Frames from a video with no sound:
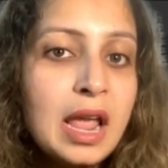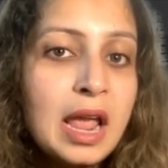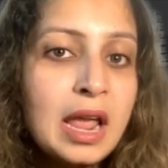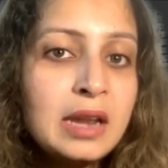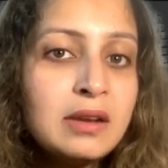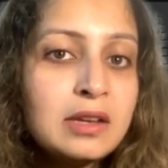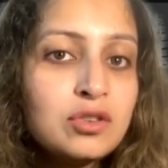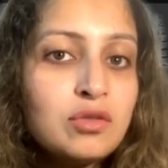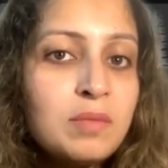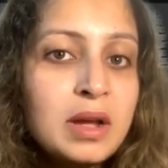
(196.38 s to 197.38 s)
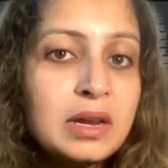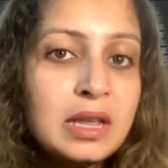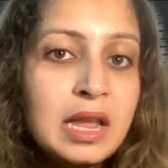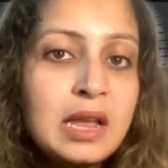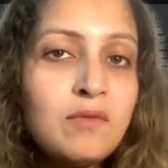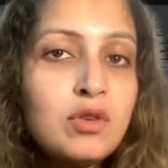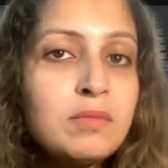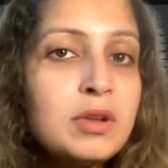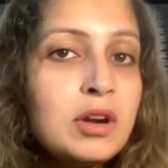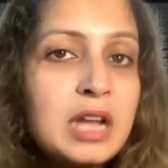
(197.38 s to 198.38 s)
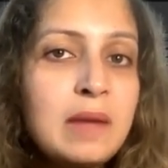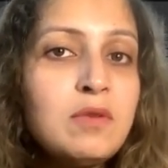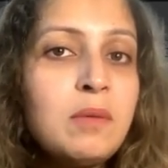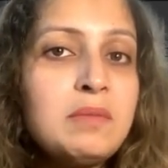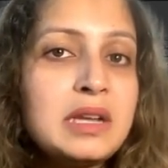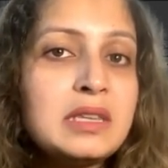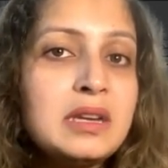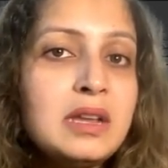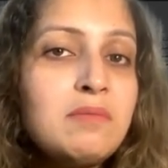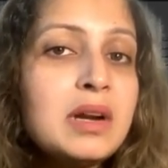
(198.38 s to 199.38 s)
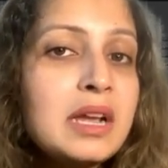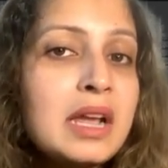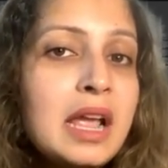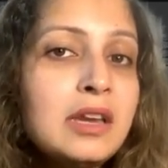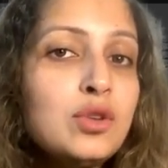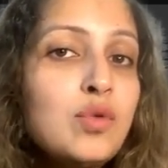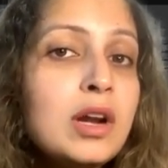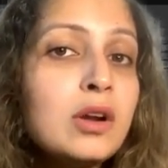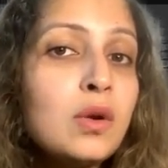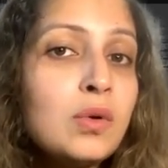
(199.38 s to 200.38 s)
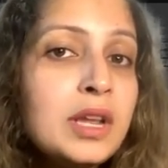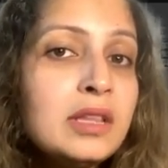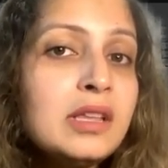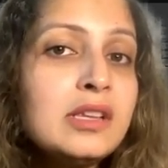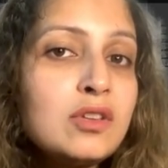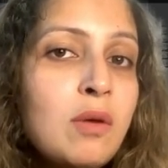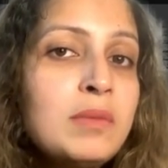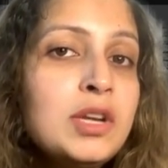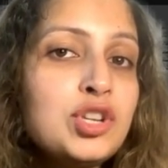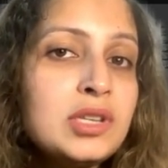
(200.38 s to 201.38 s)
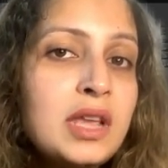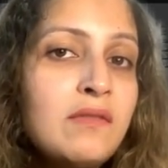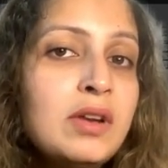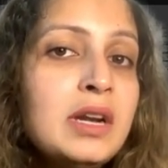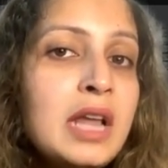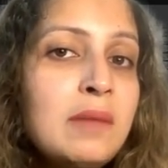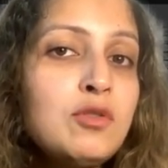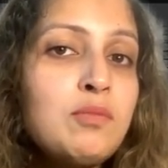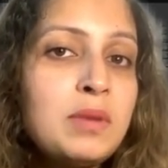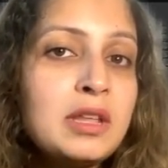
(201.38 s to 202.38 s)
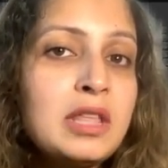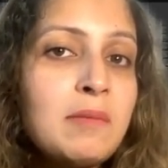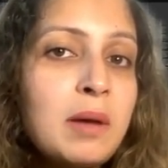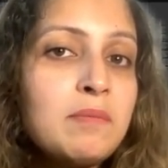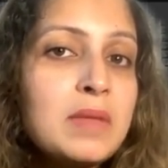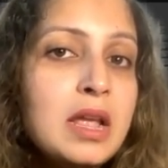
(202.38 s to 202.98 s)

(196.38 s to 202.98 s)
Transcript: n raised to power k would be your time complexity, but again you are cloning these combinations every time you pick them up.